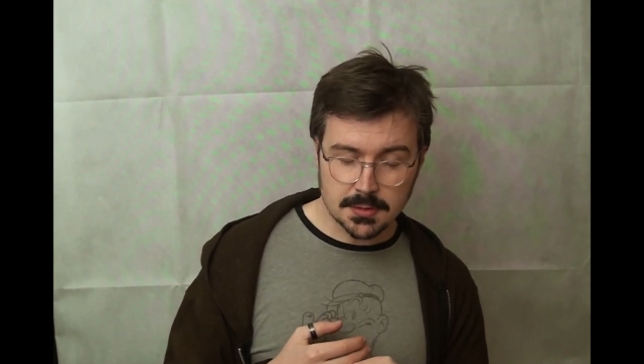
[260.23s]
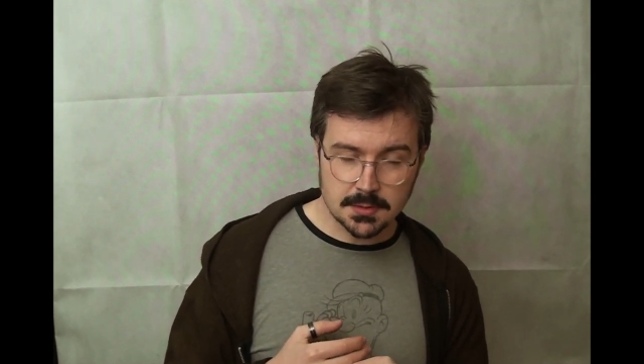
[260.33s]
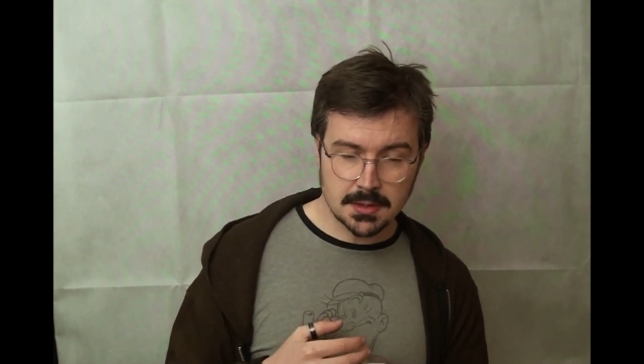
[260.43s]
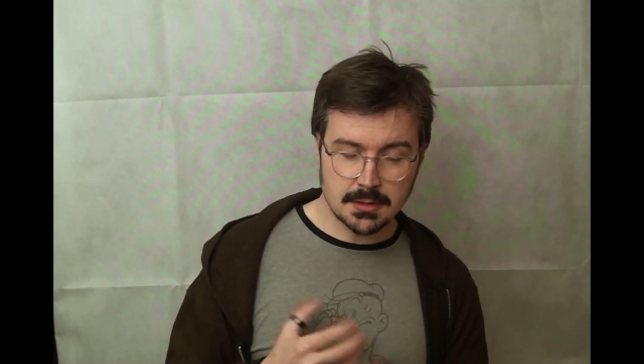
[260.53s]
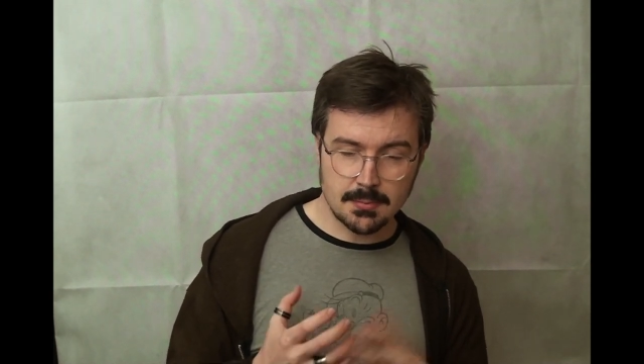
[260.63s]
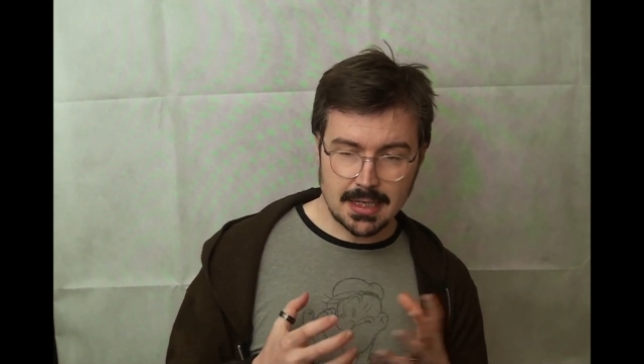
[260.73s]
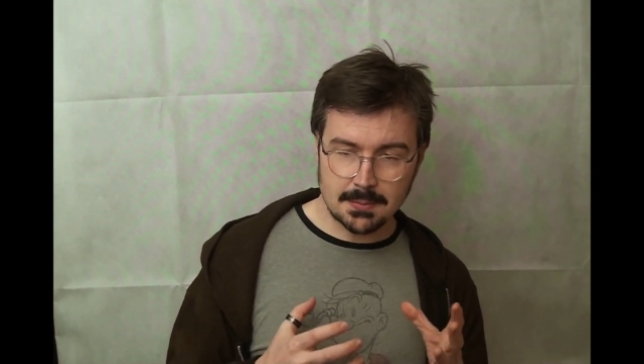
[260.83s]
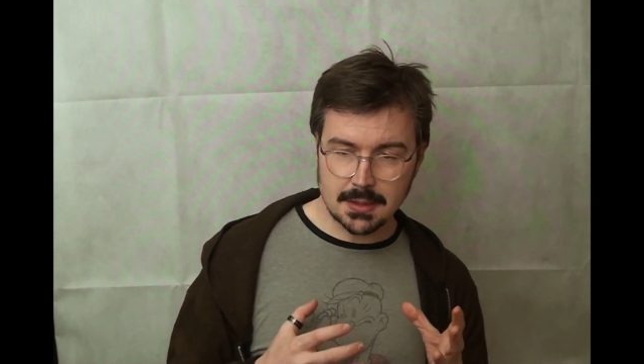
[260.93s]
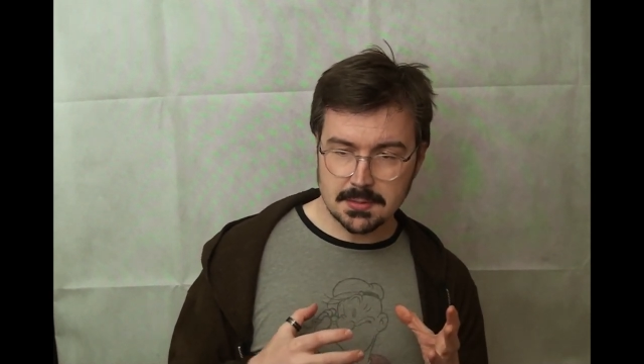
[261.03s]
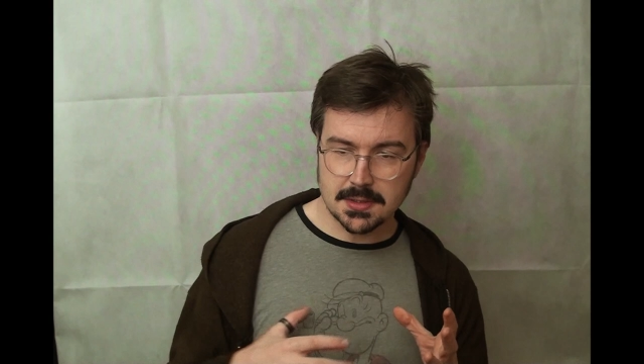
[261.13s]
between the
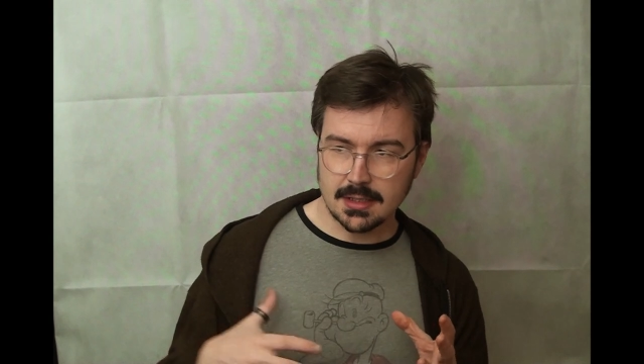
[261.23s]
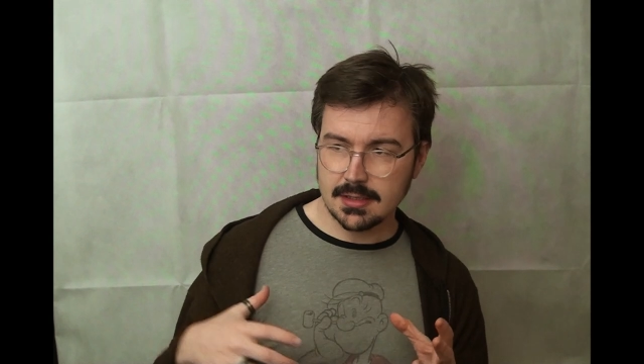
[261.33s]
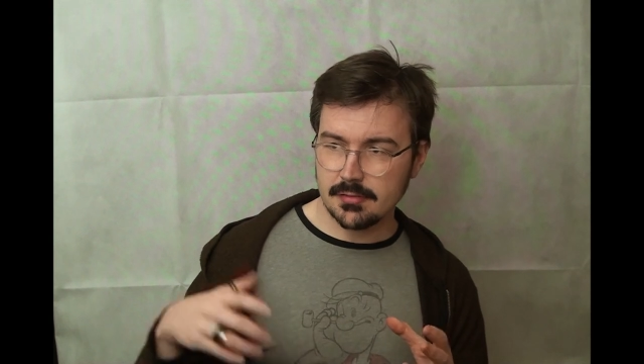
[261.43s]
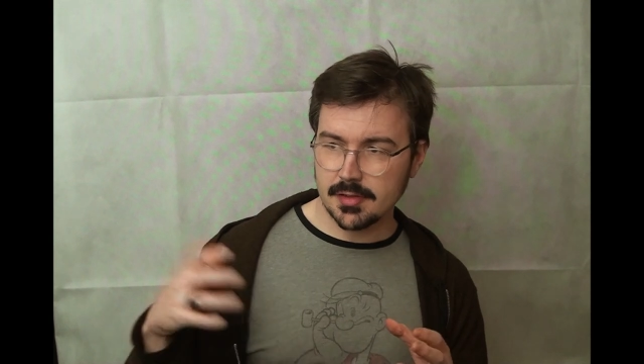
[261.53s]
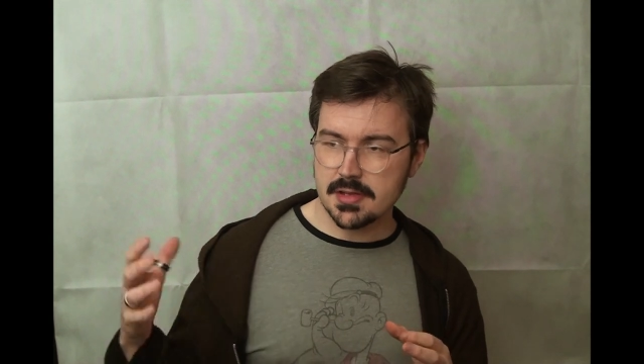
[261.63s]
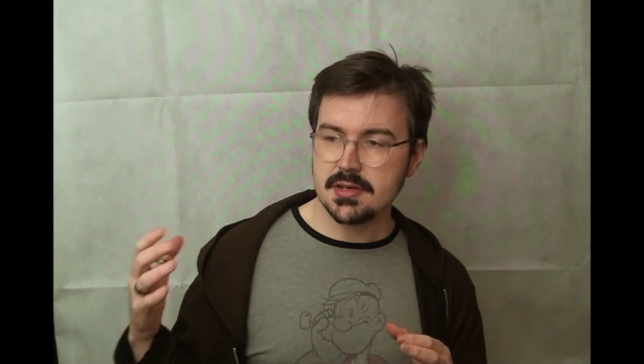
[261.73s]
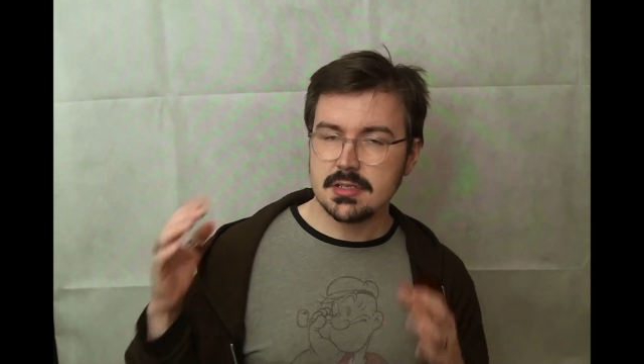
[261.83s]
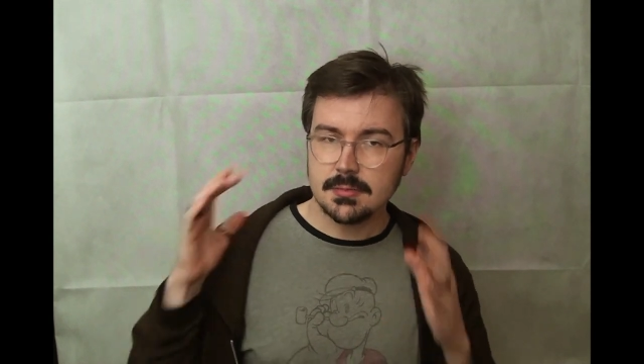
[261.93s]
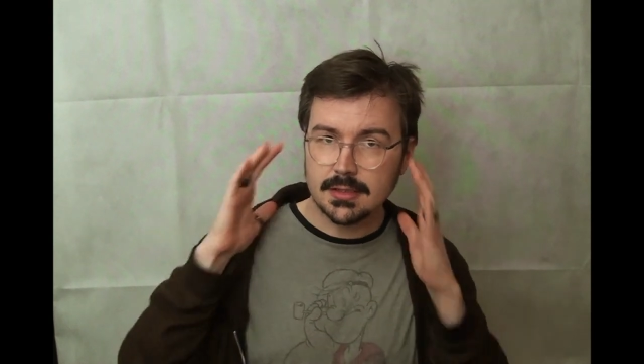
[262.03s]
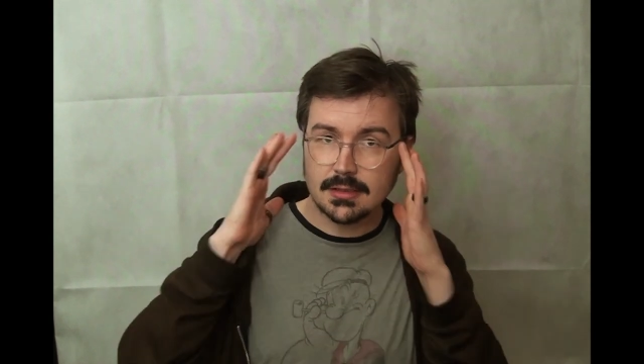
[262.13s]
bagpipes and every other
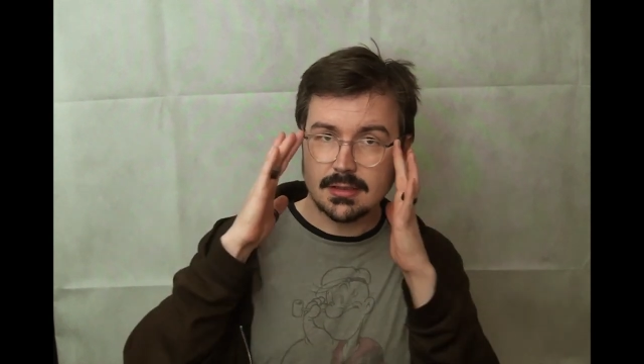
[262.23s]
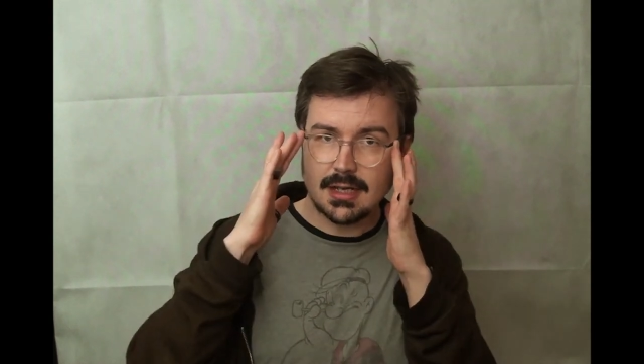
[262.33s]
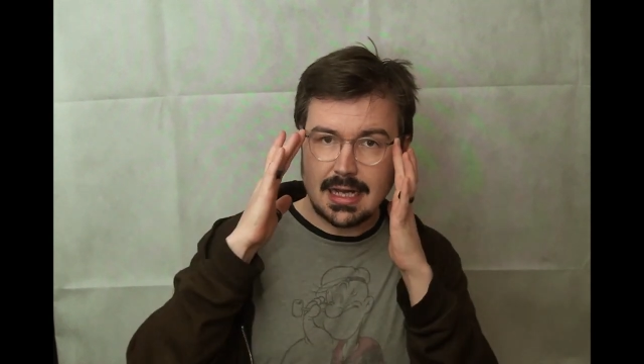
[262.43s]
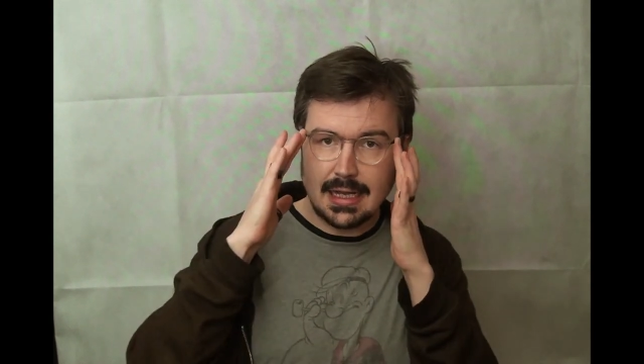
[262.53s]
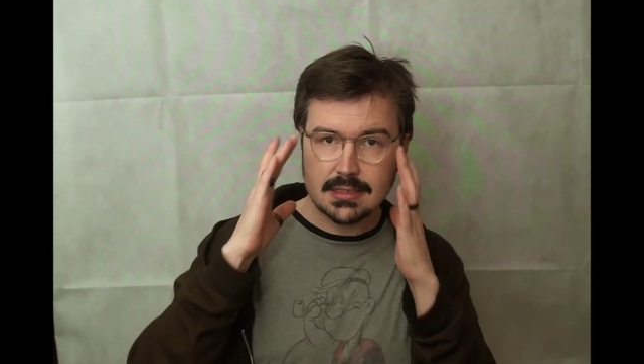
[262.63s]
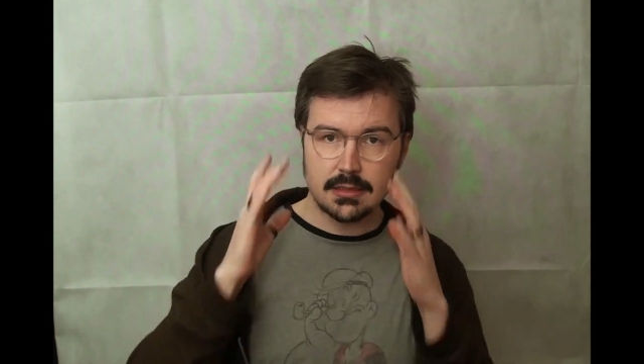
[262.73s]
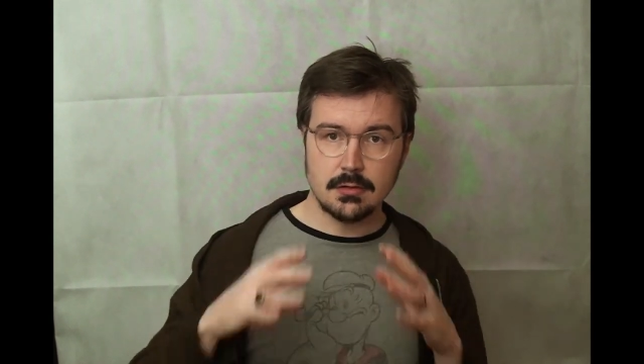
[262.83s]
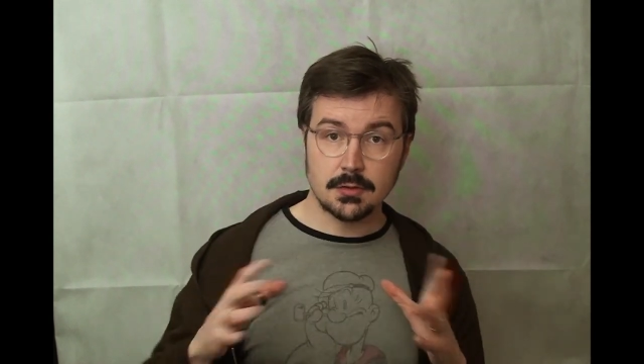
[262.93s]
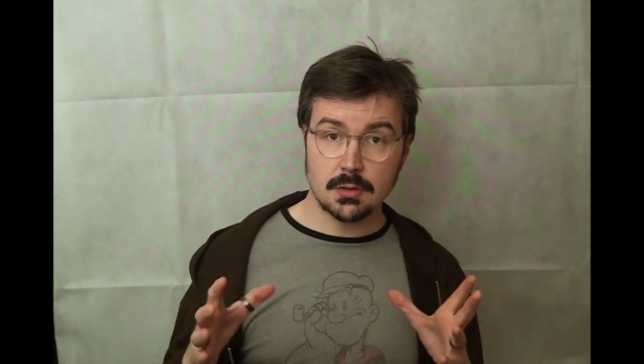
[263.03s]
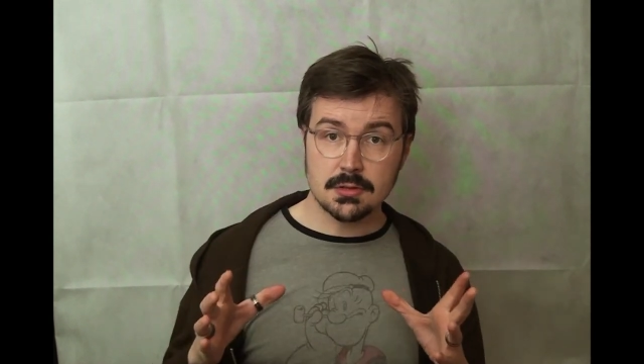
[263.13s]
instrument has a
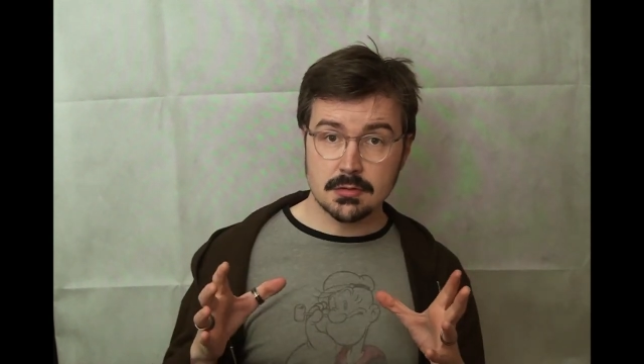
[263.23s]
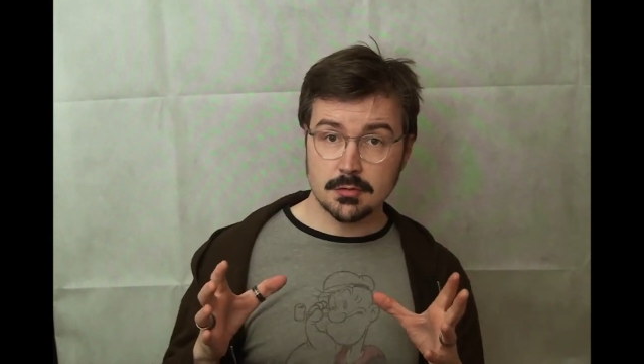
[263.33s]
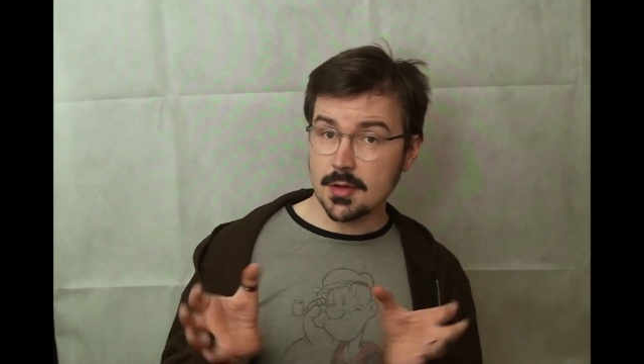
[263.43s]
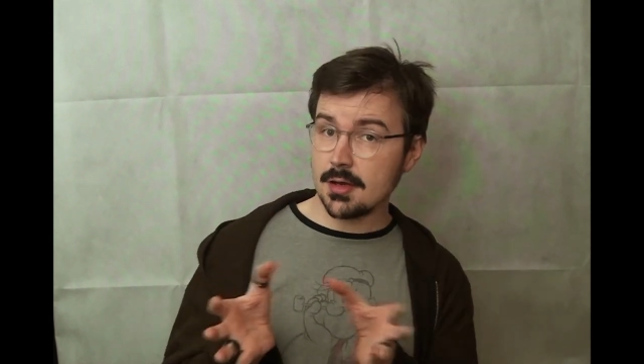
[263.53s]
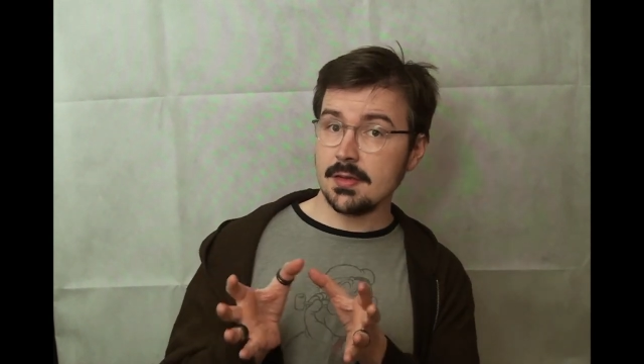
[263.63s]
lot of crossover.